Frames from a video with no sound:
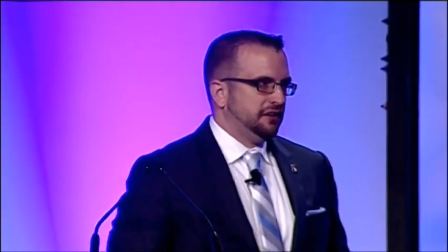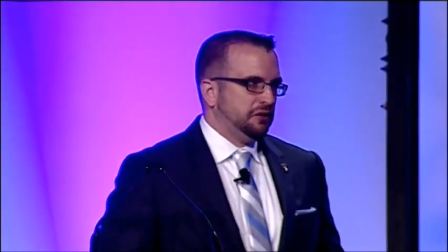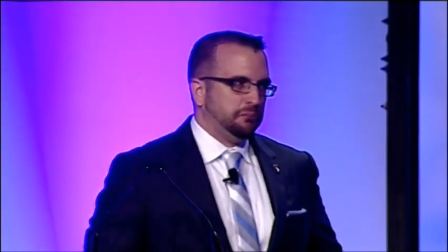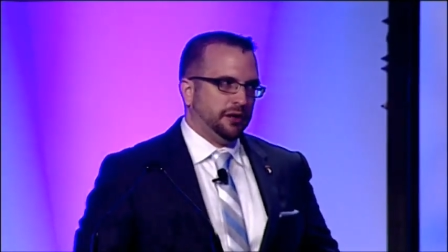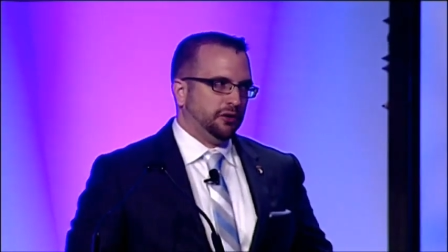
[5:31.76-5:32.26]

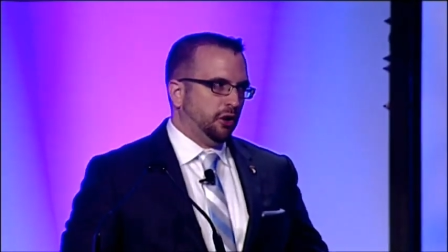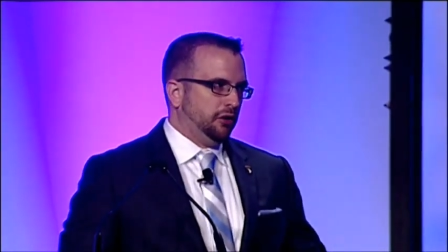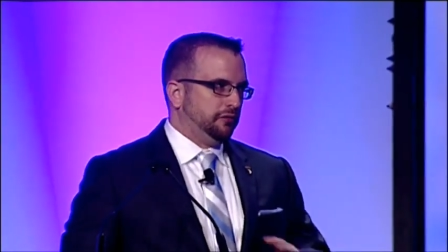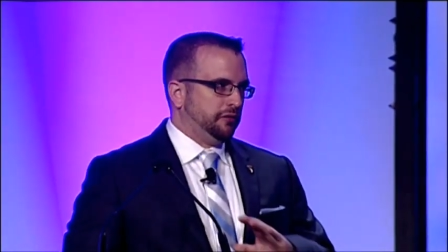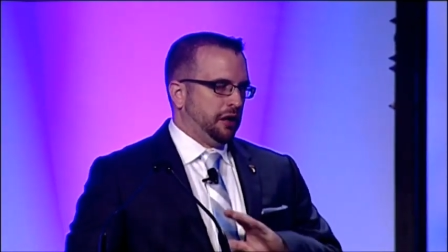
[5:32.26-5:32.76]
been
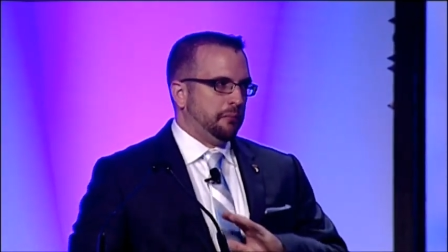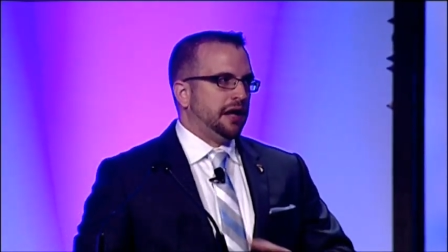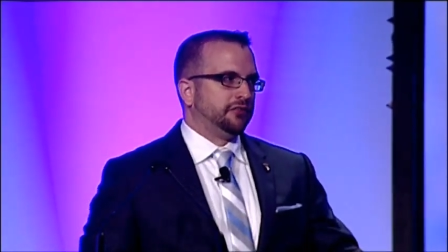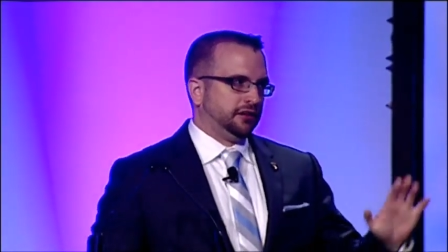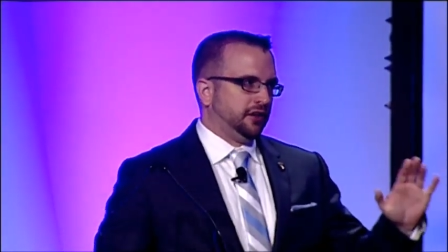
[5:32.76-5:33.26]

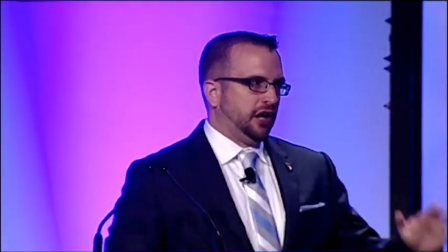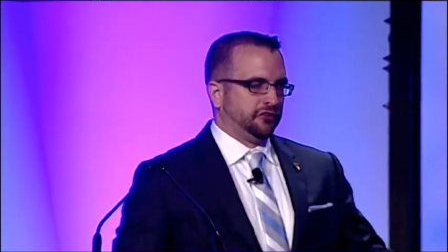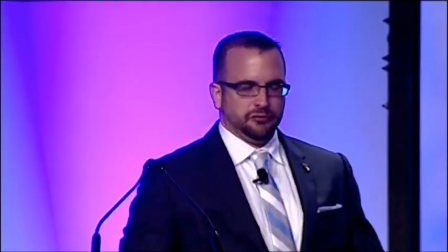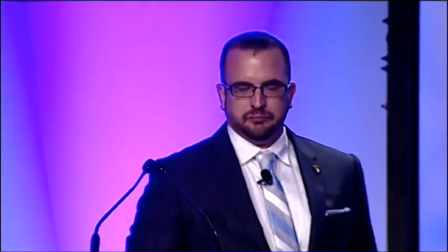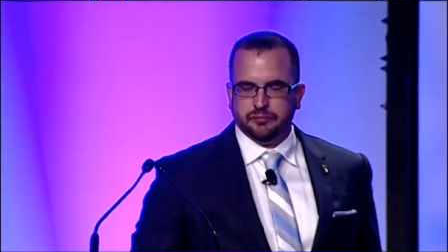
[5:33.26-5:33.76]
amazingly
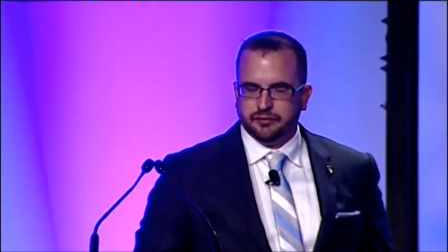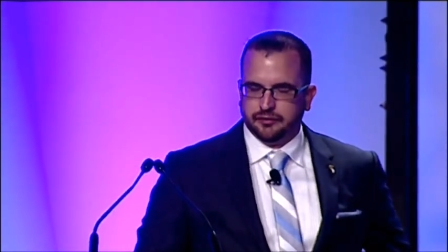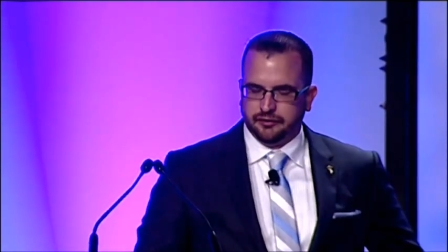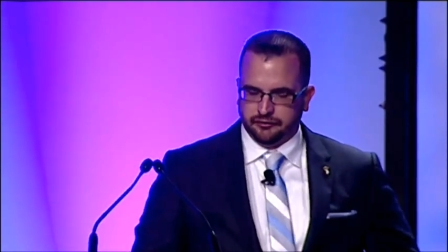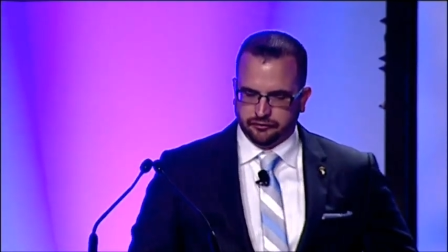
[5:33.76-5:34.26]
awesome,
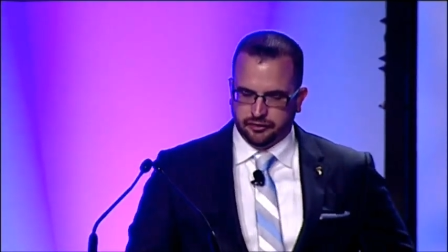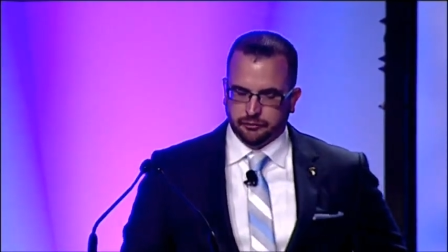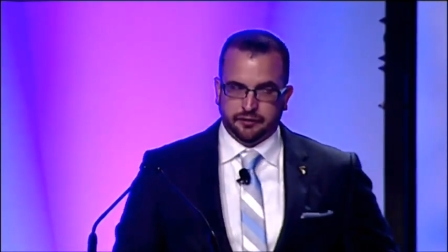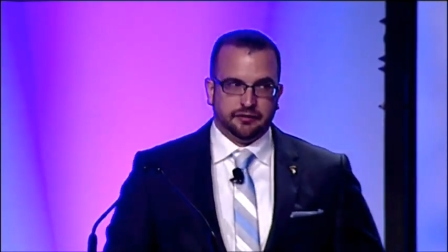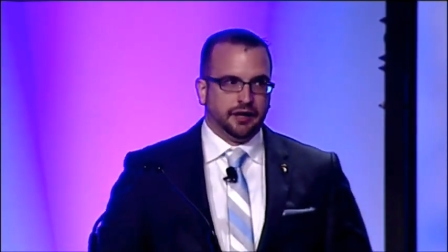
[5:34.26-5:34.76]
along with
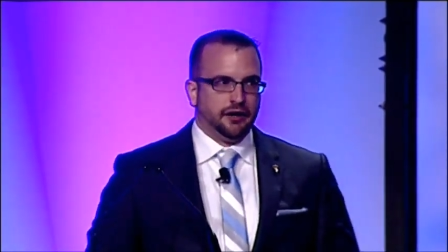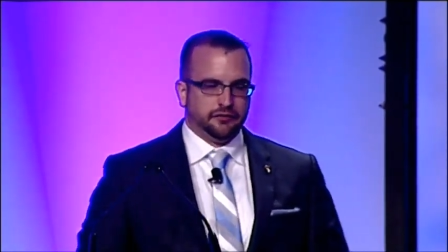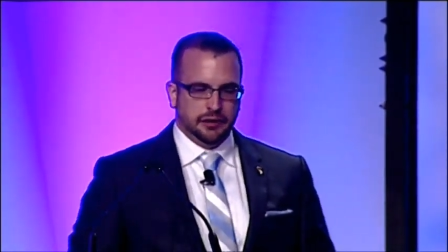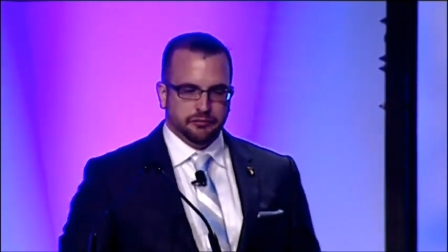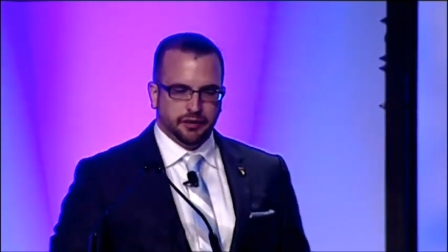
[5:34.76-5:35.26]
the entire
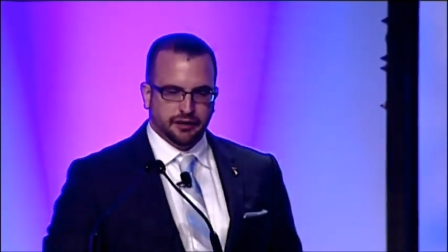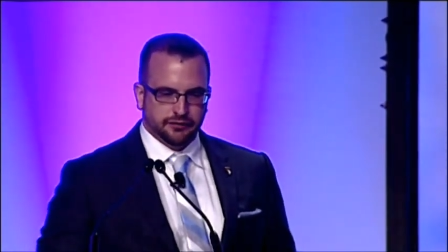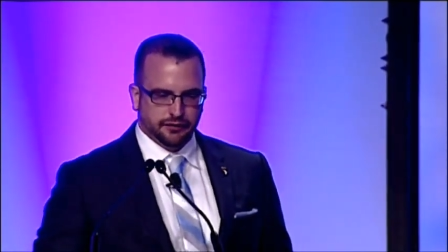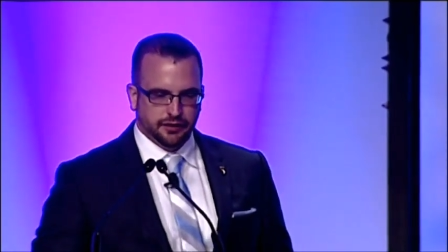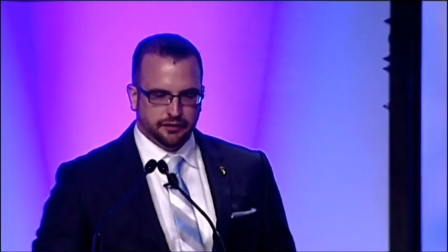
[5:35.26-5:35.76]
team of
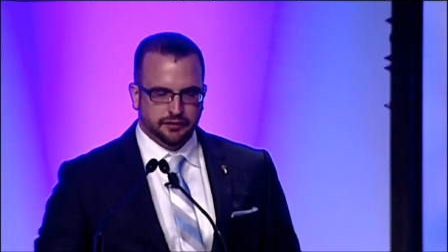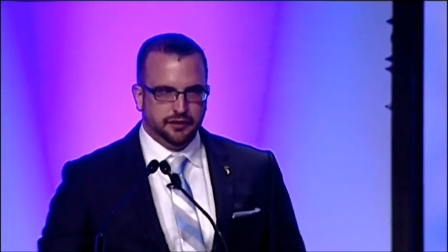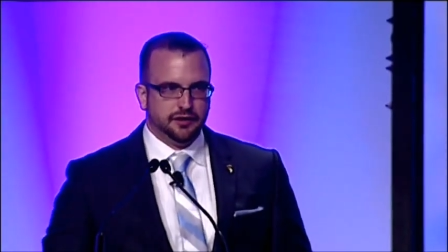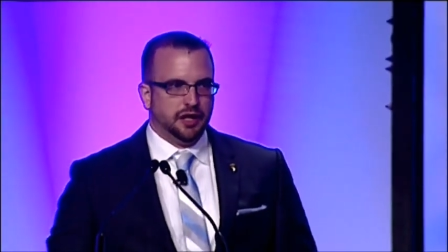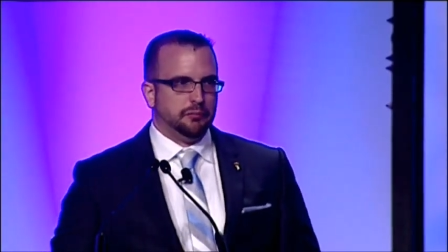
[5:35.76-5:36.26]
ASA,
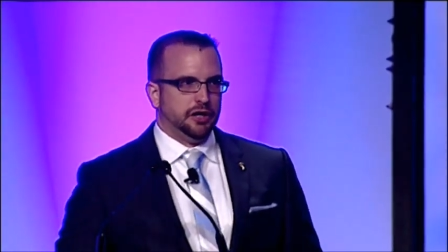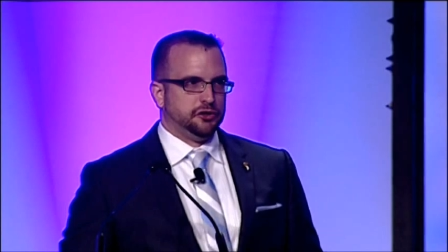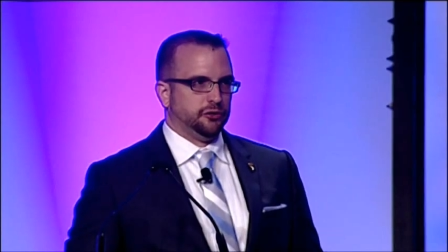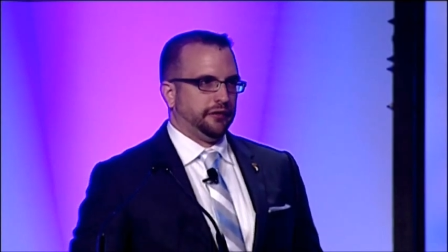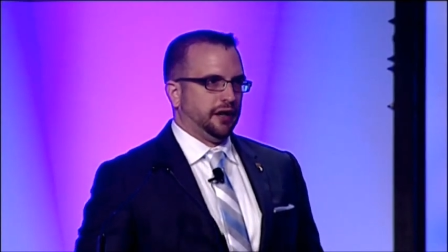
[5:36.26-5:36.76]
and made
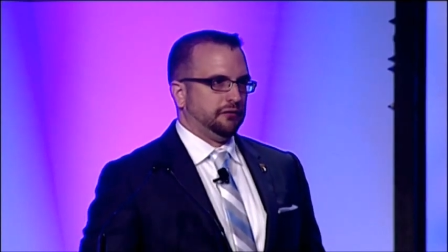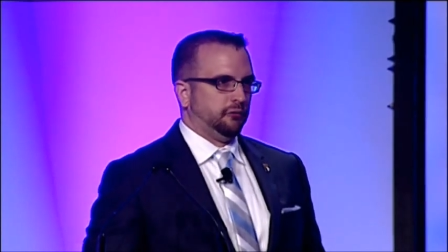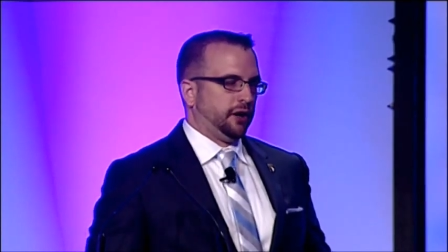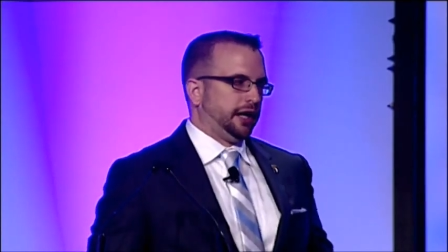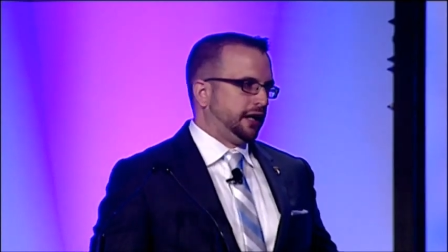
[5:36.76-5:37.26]
sure that when
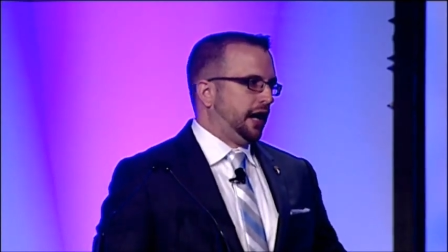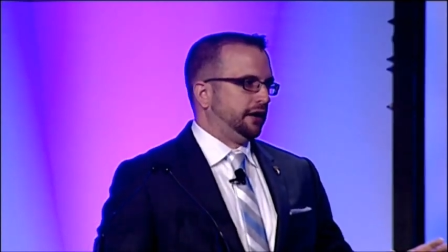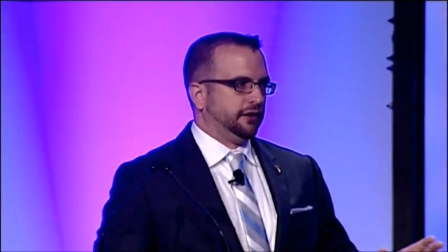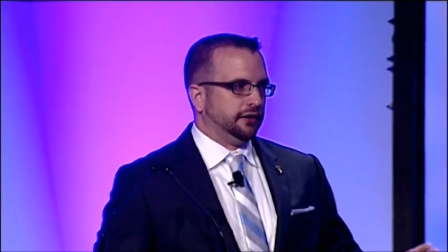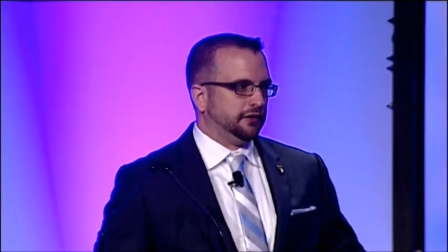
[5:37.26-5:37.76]
I got
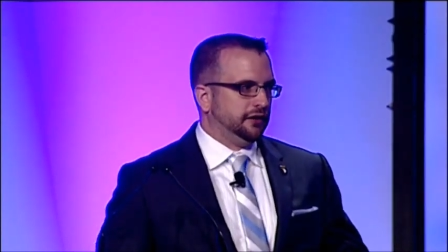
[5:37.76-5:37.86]
here,